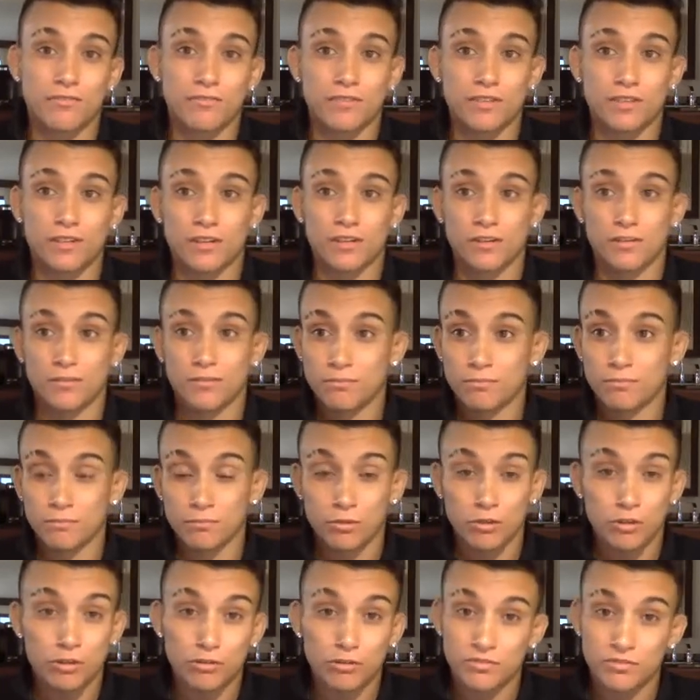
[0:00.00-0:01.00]
you know,
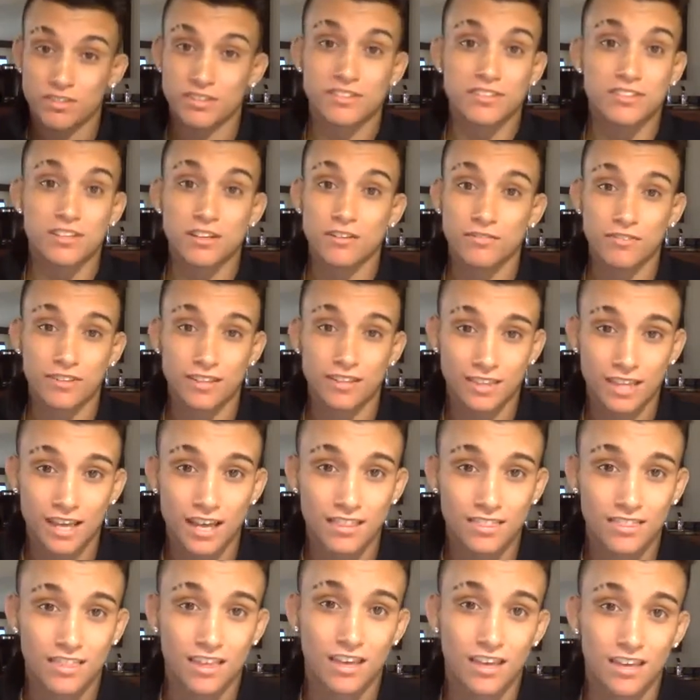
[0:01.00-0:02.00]
moves and stuff like
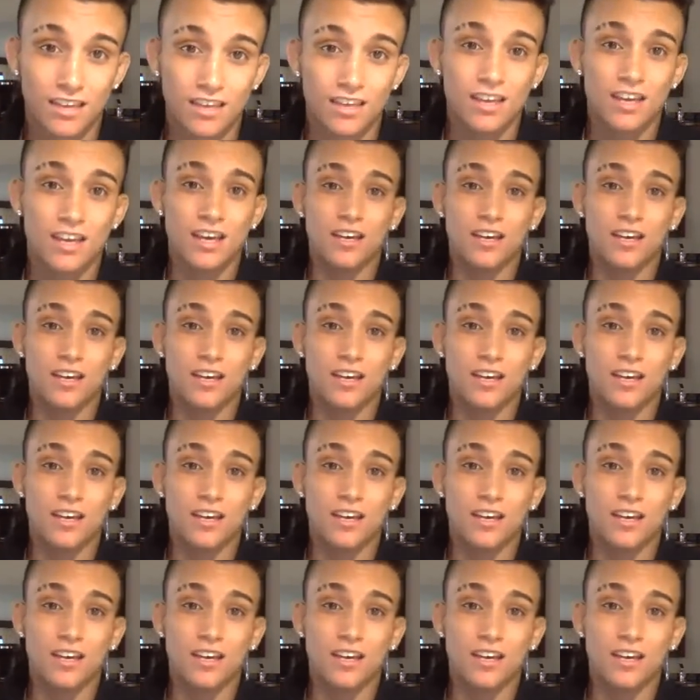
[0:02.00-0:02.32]
that, that,